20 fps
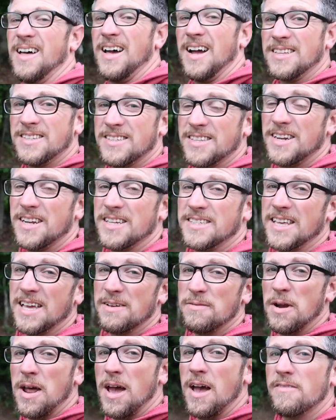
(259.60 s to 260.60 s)
that's the nice
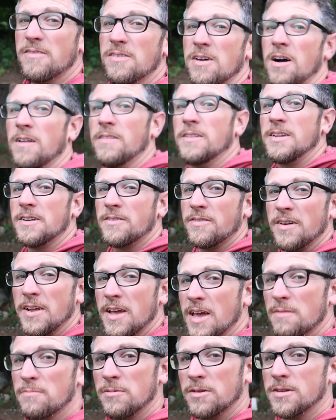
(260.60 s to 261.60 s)
thing about having all the different
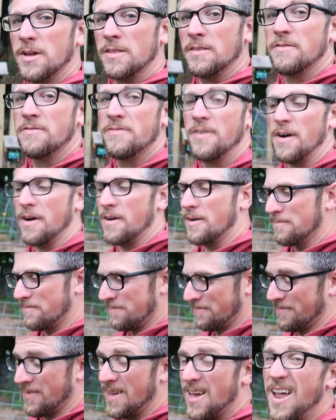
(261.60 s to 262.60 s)
animals on the farm.
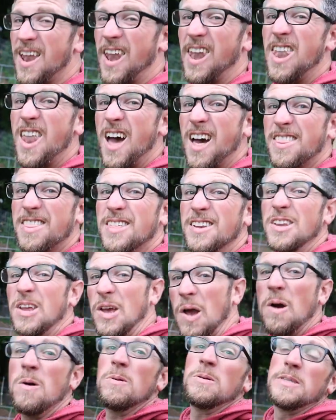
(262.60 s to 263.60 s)

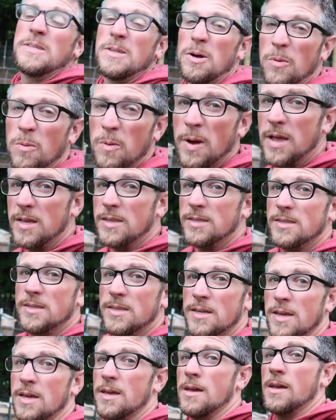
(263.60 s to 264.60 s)
Nothing goes to waste.
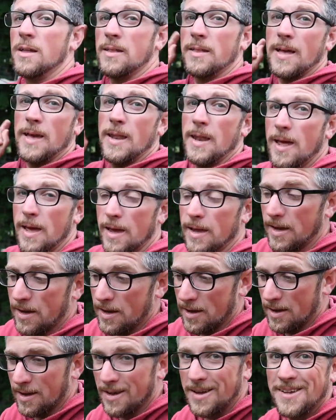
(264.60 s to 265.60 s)
That
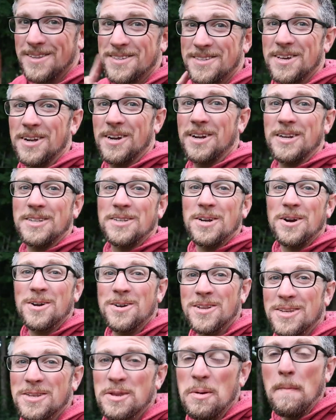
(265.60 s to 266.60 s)
egg is going to get
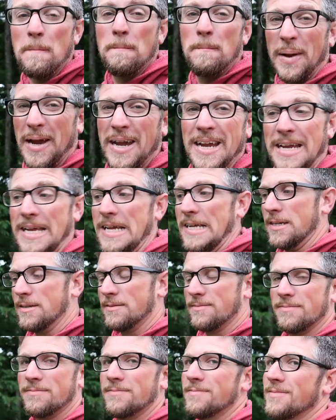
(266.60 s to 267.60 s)
turned into bacon.